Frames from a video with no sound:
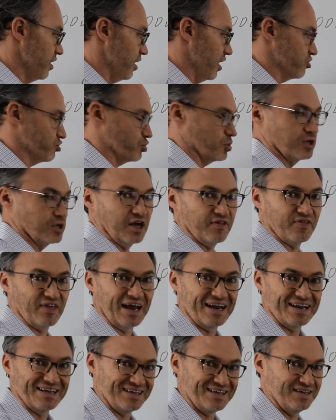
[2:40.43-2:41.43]
it's really not
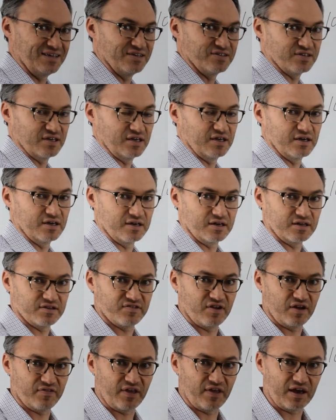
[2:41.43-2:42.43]
that easy and
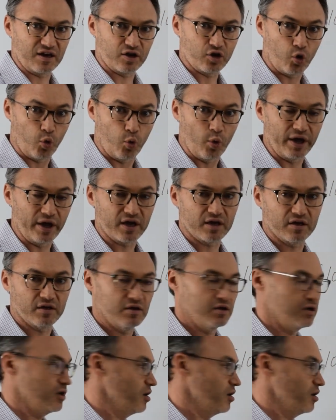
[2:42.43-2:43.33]
it's not that quick